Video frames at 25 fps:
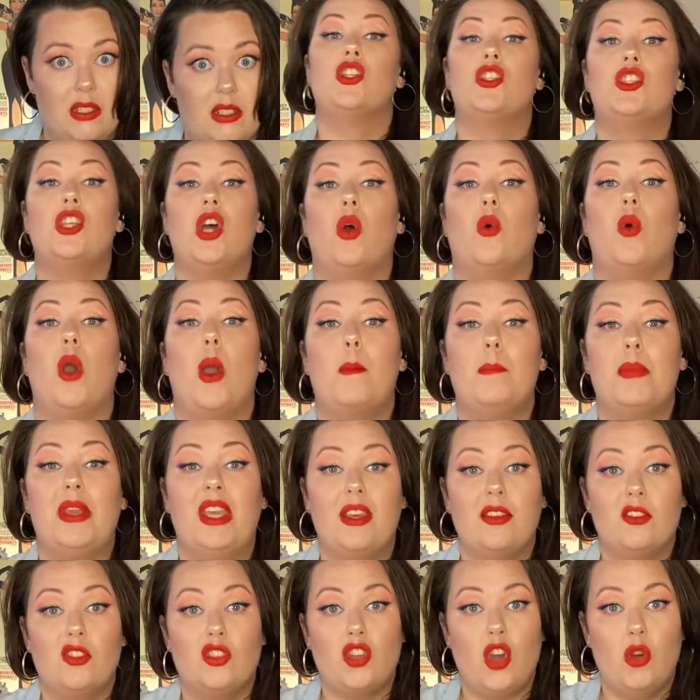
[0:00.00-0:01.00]
So
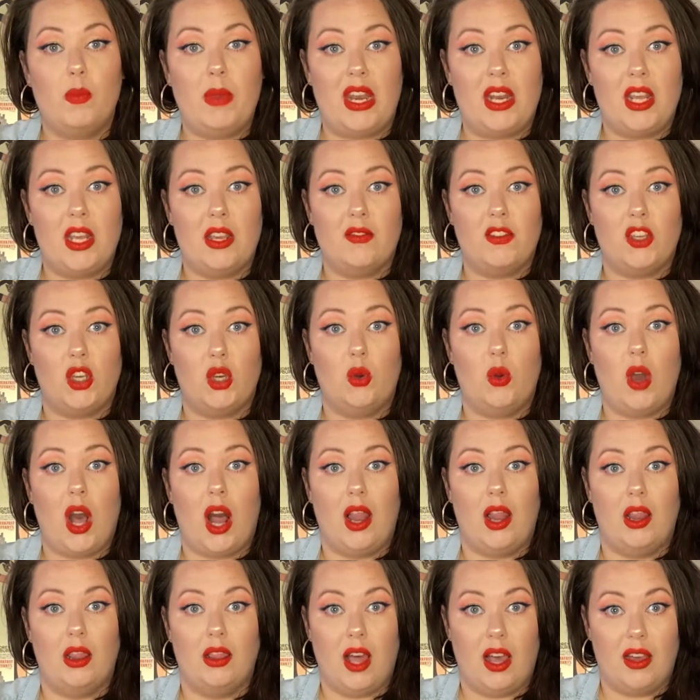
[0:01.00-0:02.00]
because so many of you
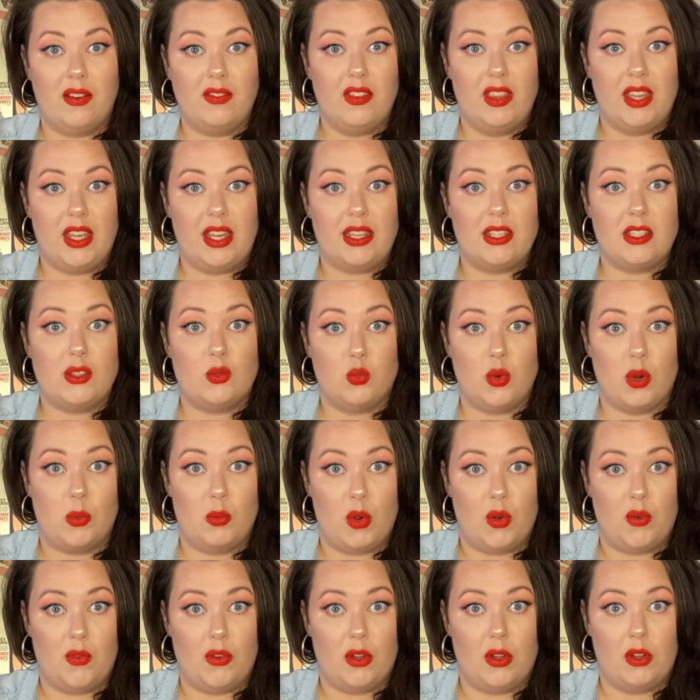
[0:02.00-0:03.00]
love this
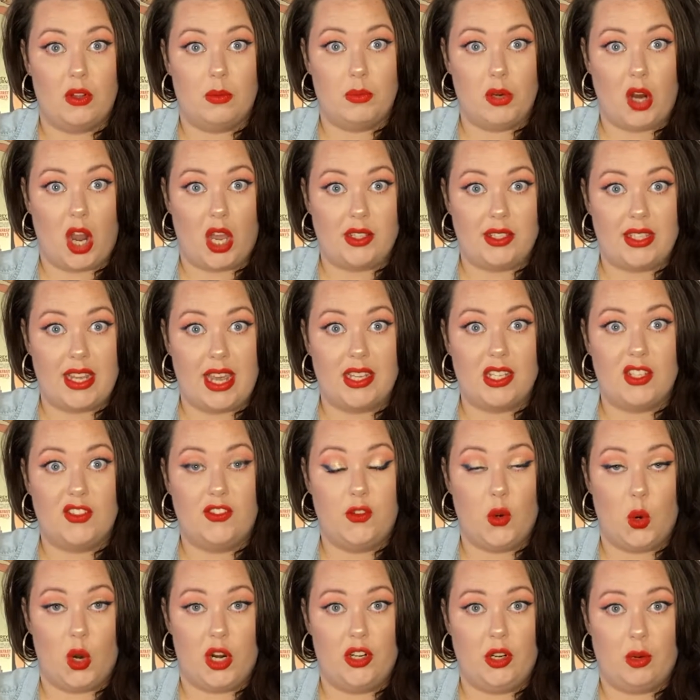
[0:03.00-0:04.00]
removal process
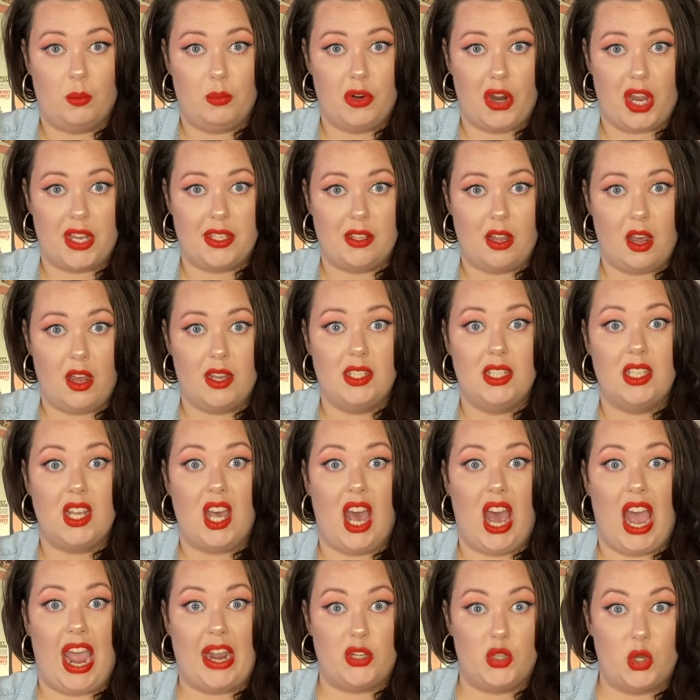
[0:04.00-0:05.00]
for your press-ons,
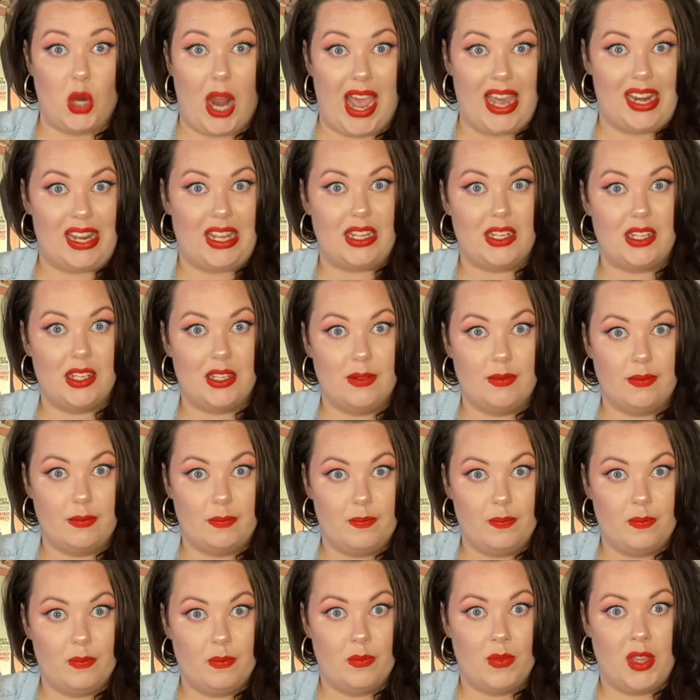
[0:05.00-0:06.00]
I tried it.
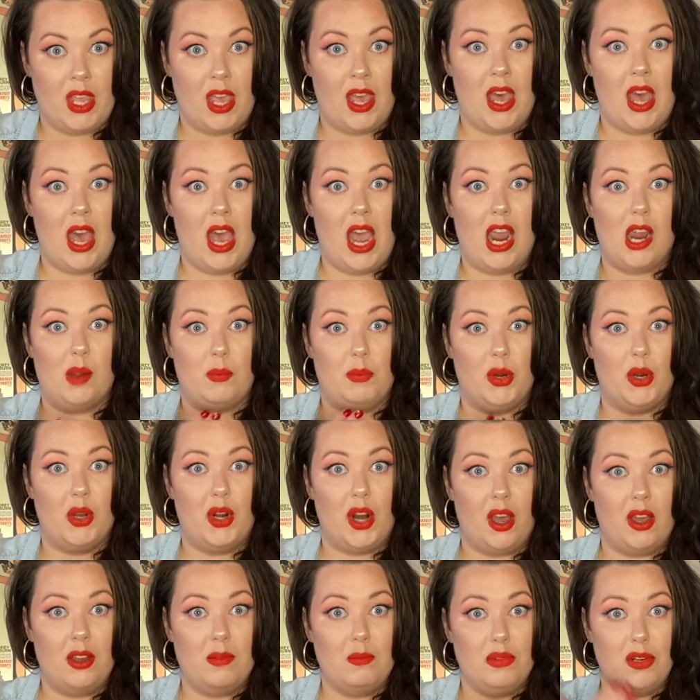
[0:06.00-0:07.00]
I put
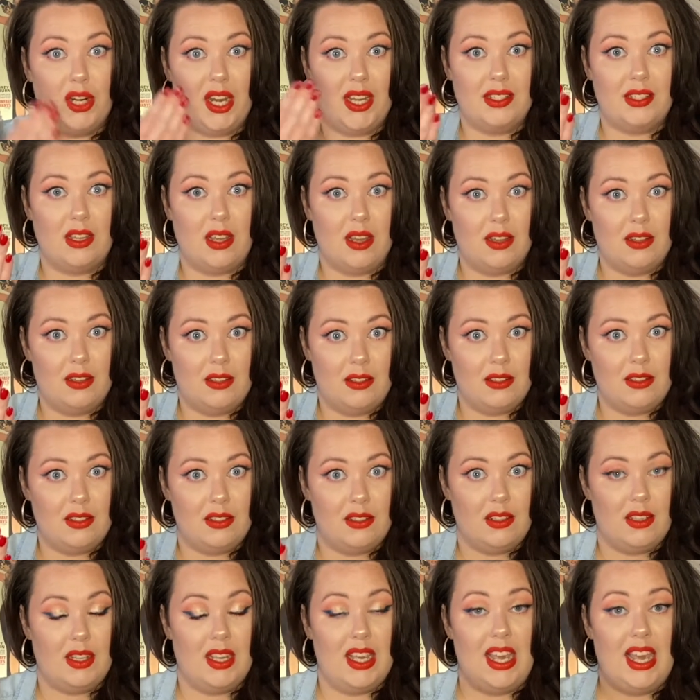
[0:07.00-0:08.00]
on press-ons
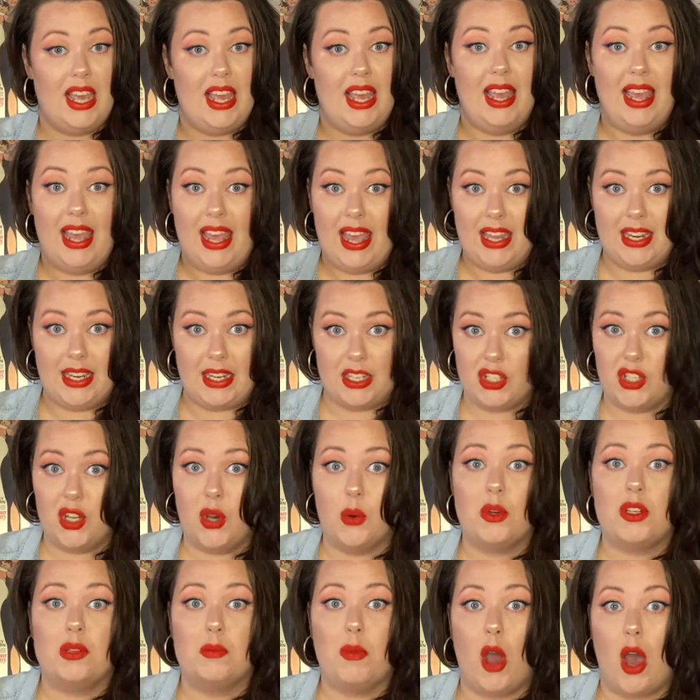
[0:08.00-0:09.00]
and I
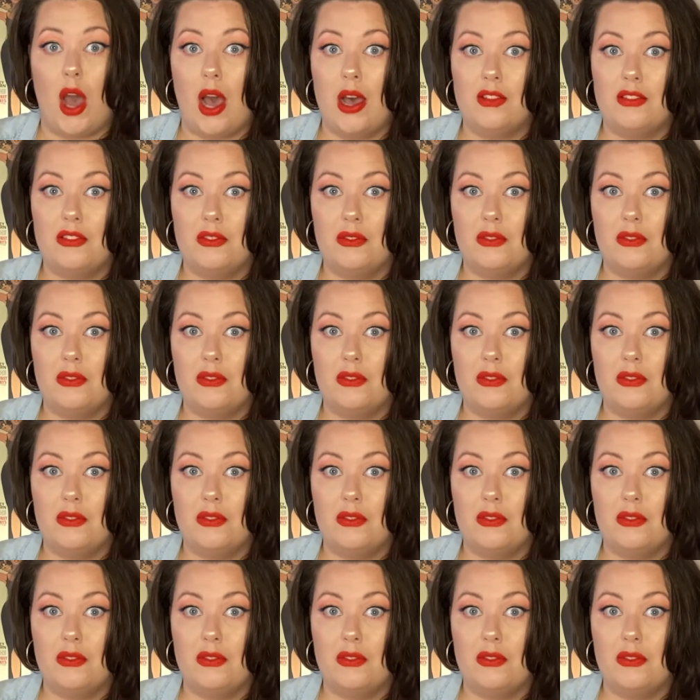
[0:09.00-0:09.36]
soaked them off.